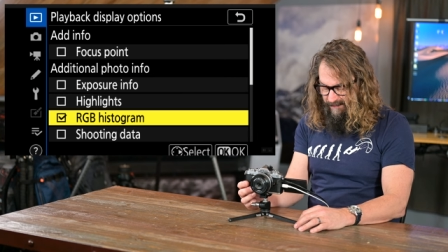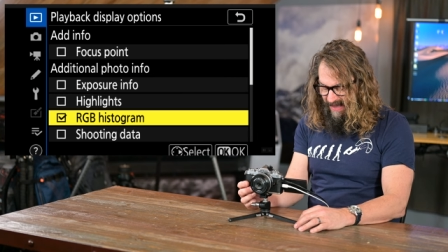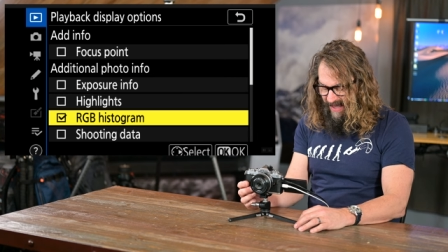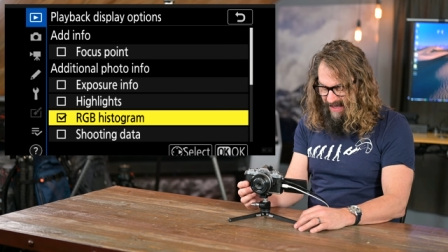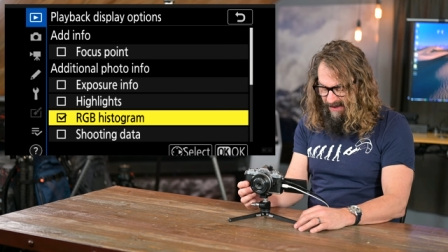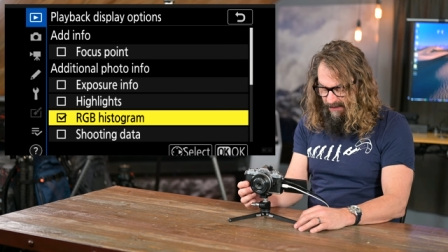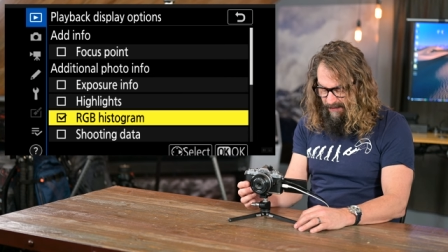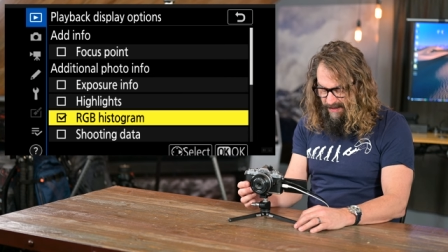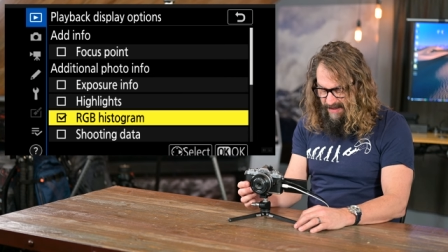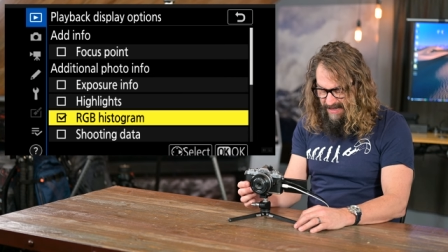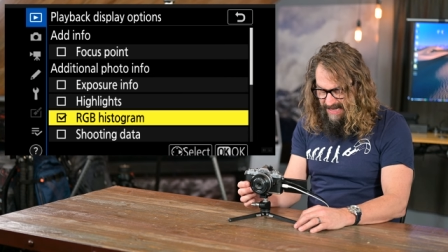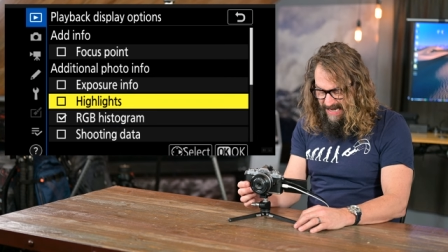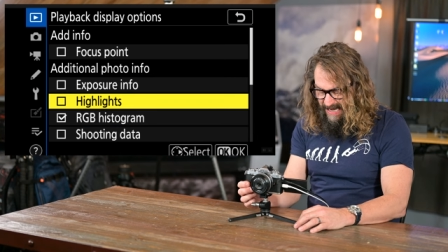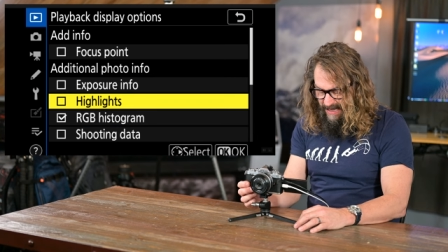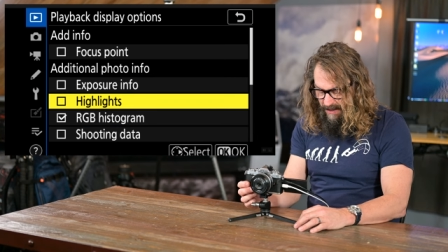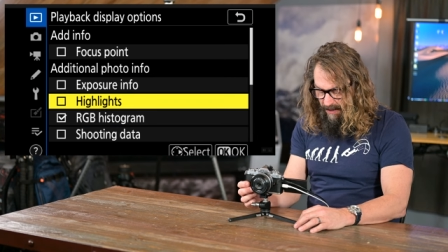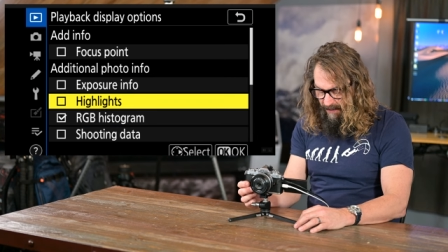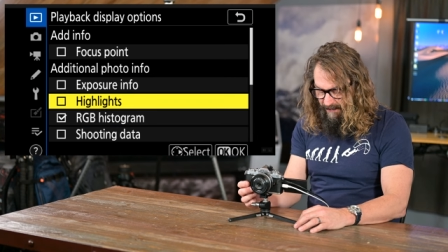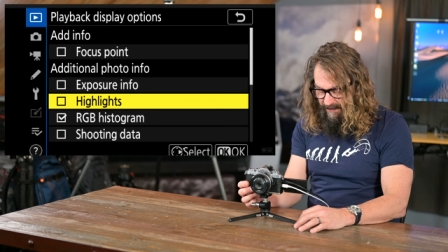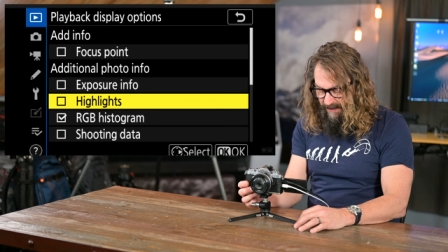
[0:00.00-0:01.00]
I don't
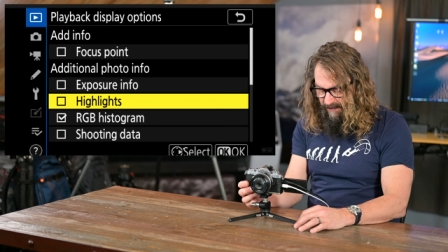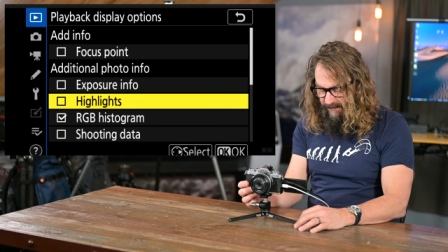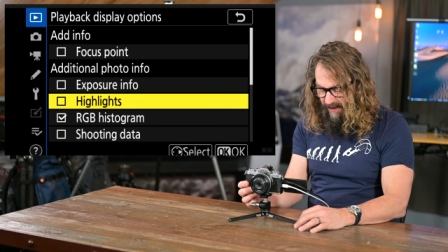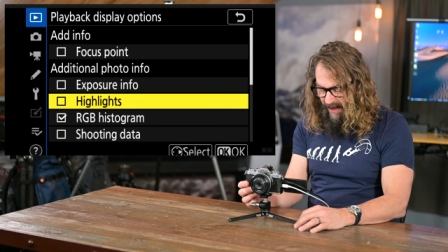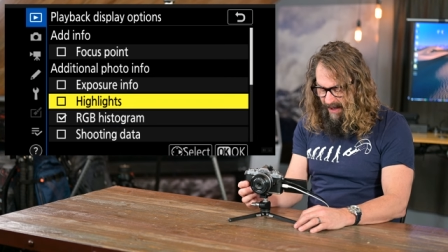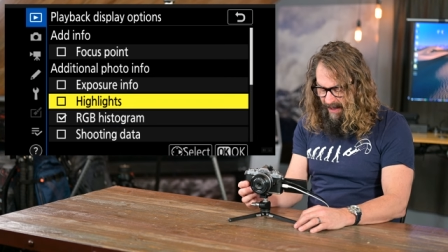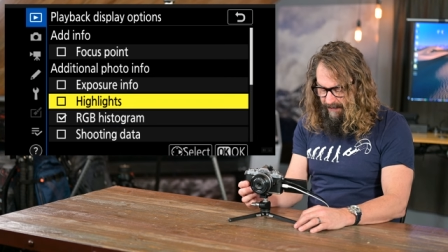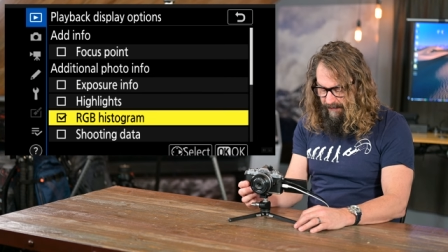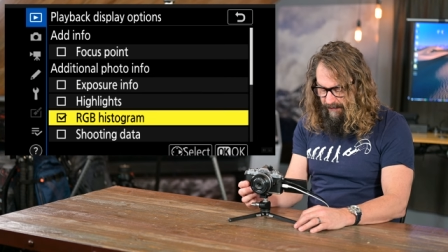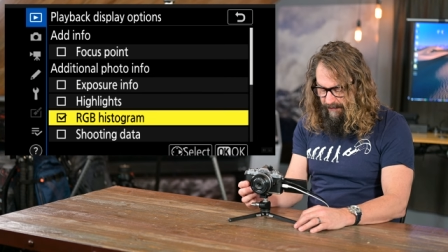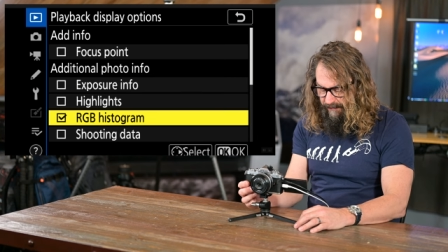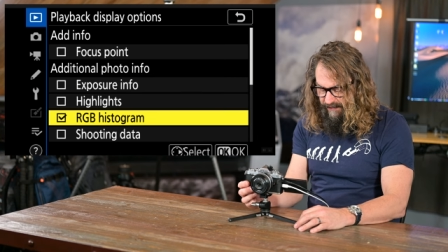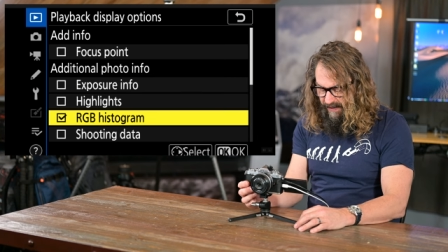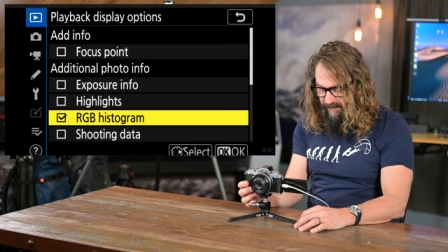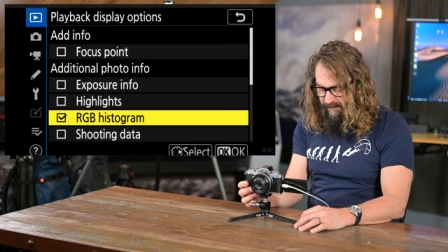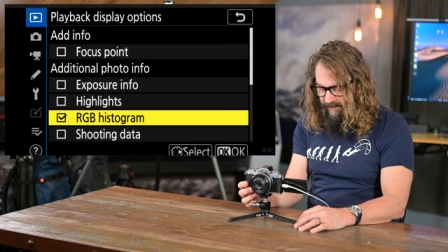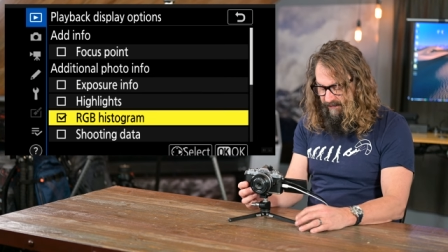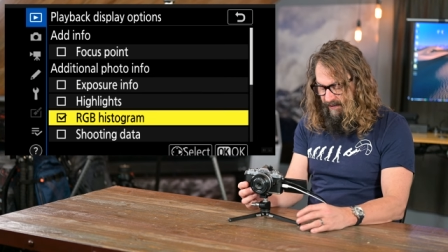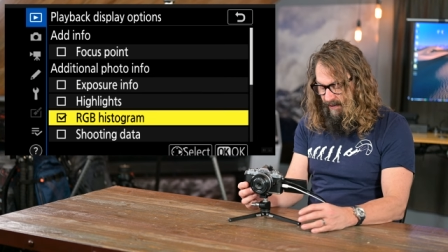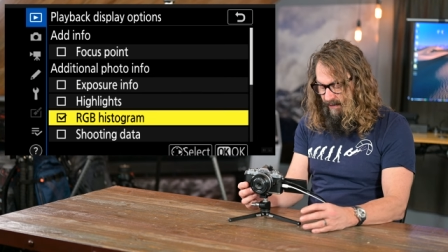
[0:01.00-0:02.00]
need all these others
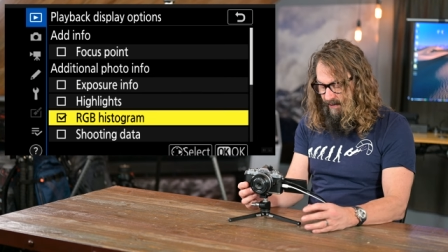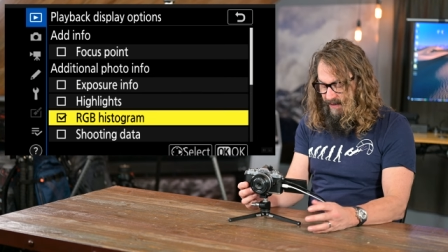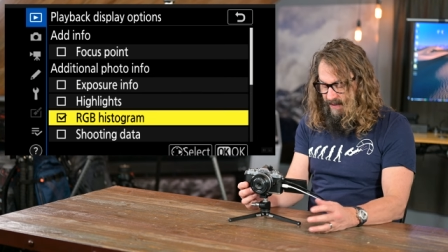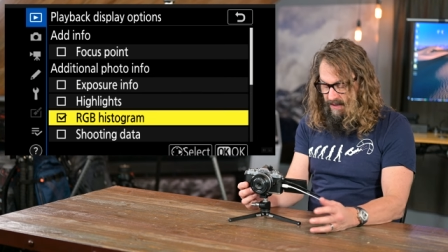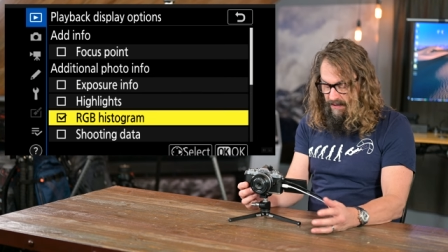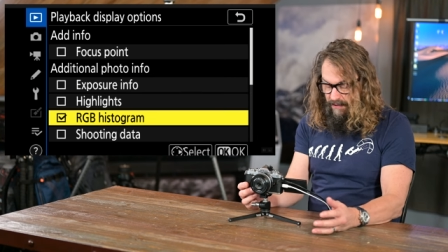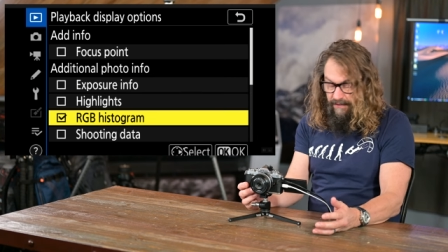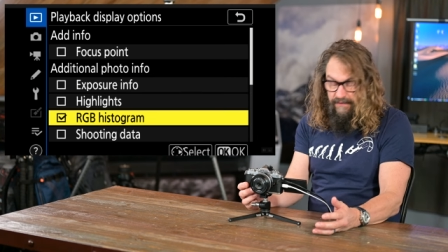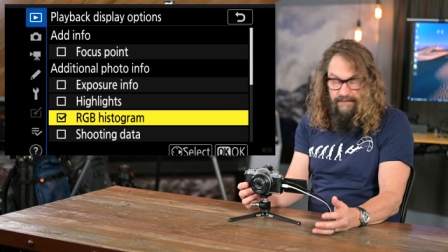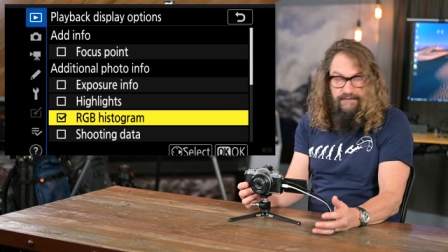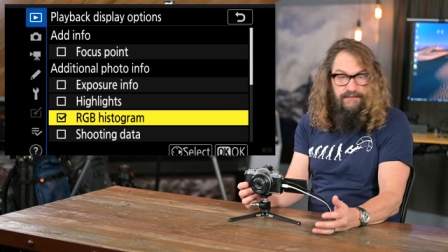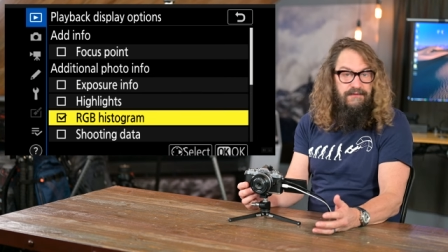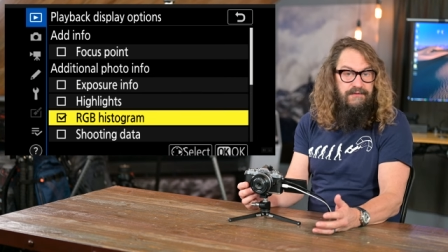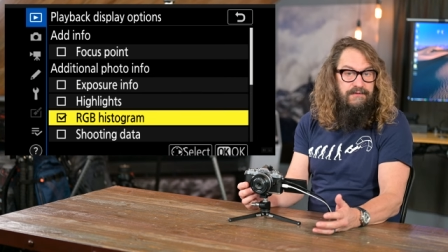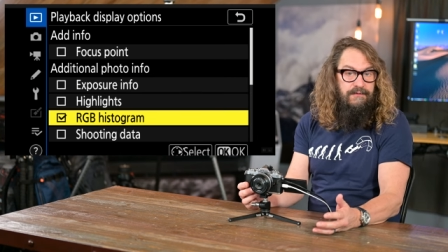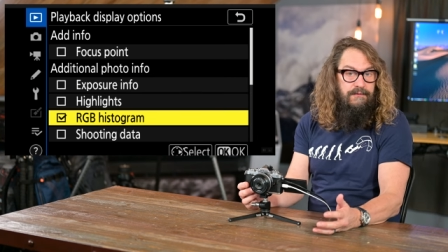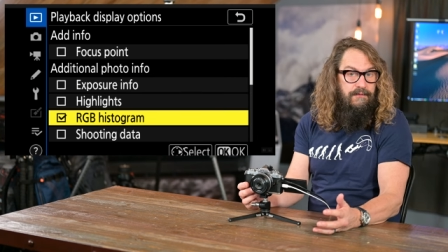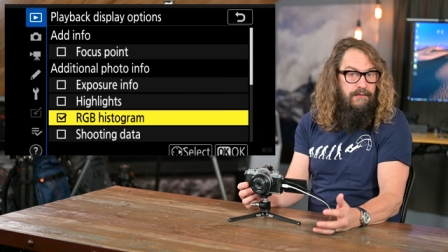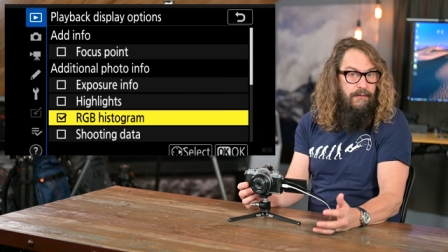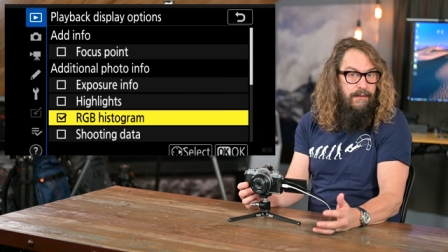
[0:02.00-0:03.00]
necessarily. Your
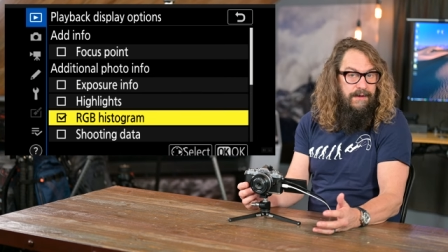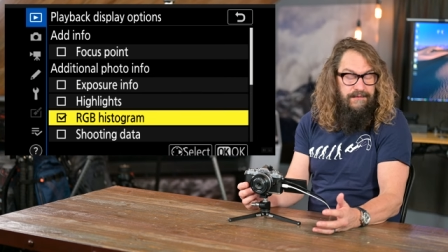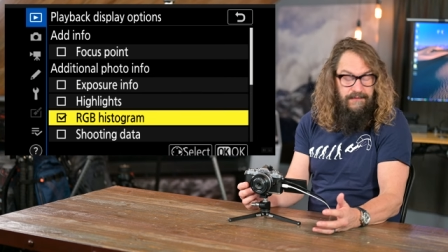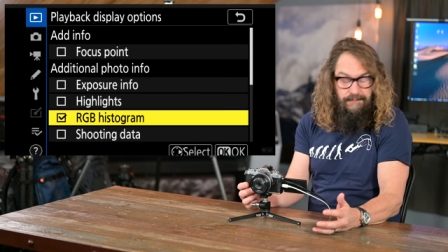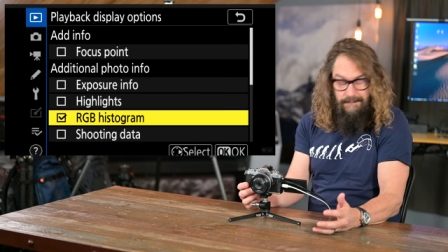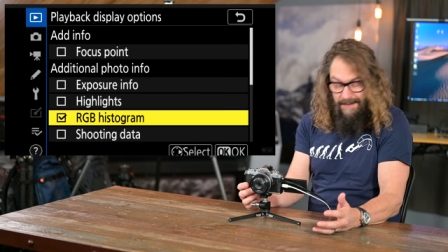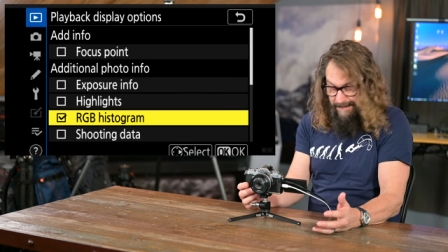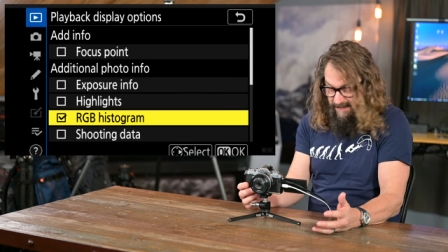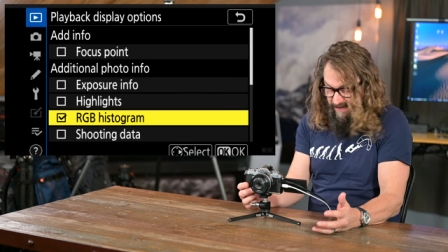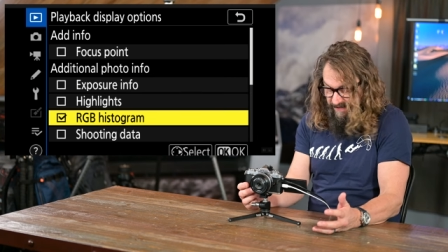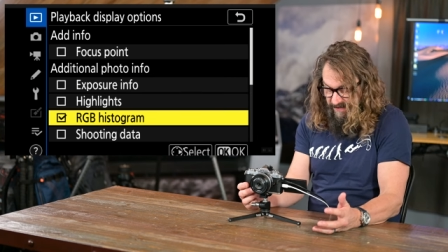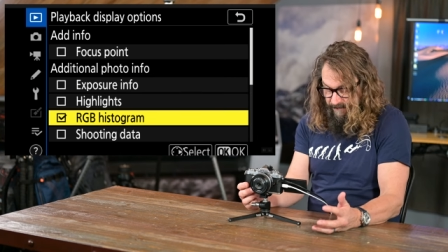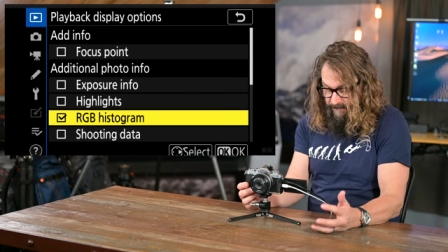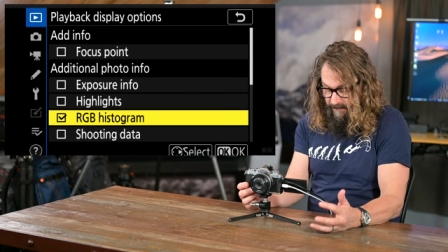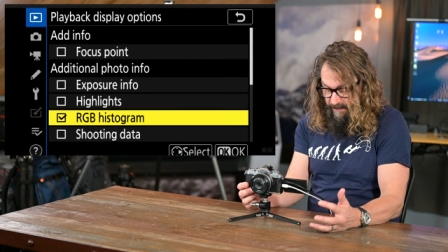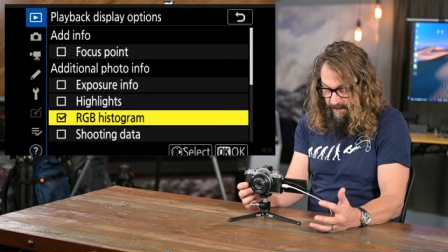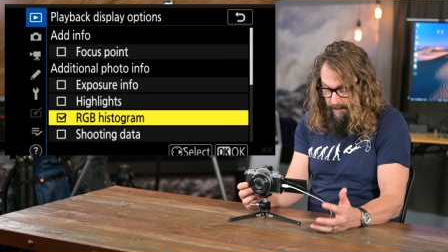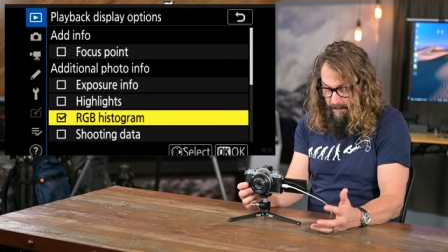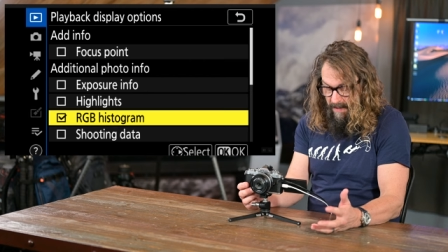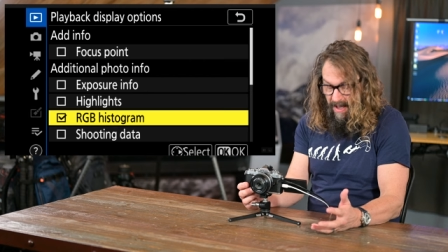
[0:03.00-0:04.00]
choices might be
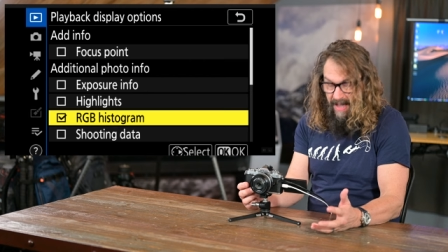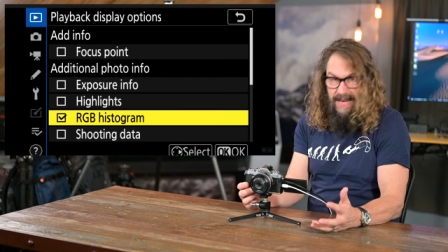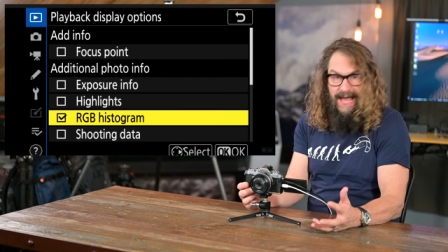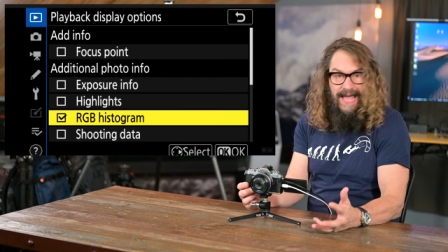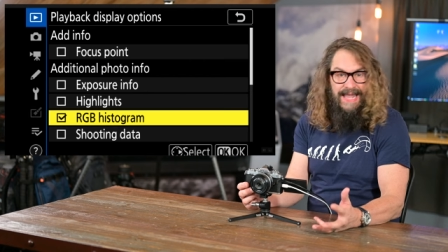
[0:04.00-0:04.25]
different than mine.